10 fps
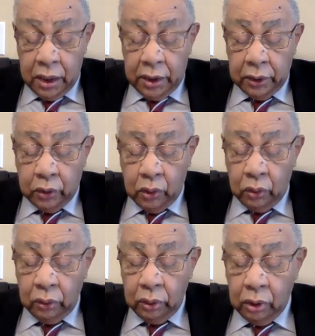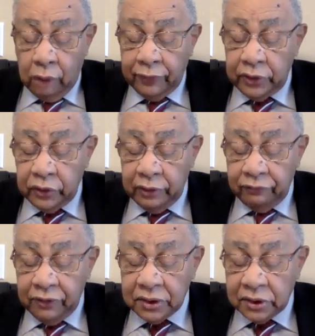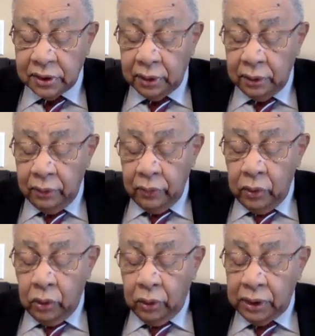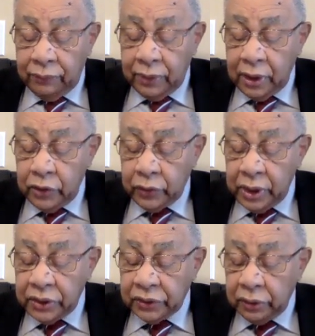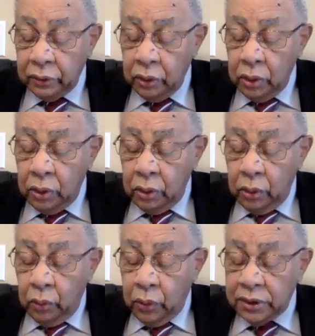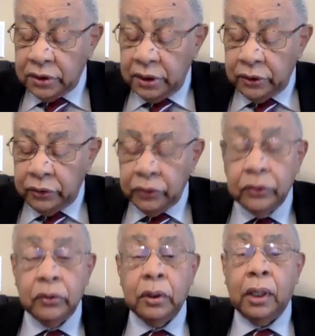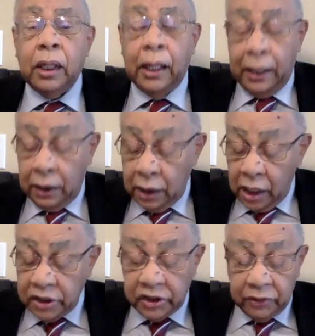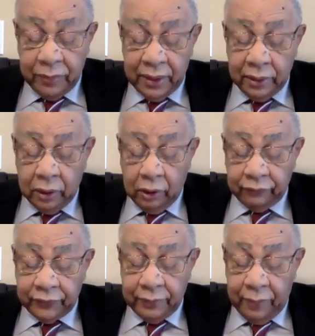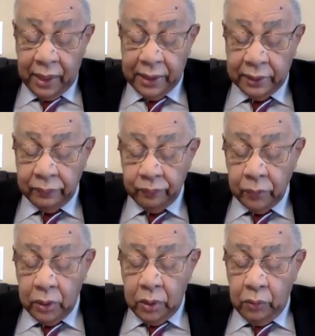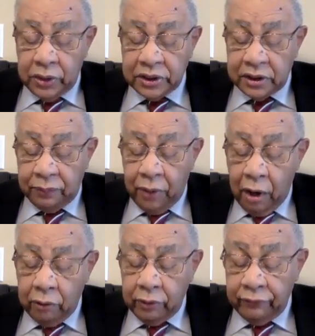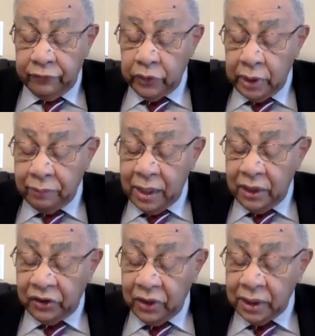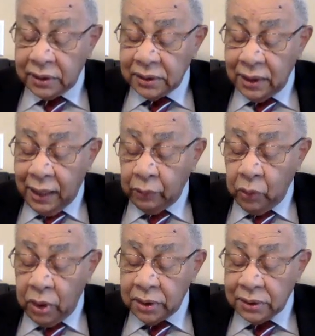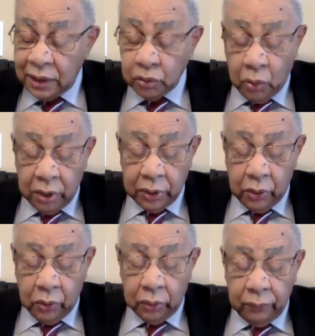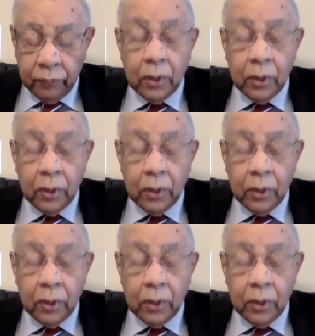the goal of a universal or liberal education was the true enlargement of the mind, which is the power of viewing many things at once as one whole,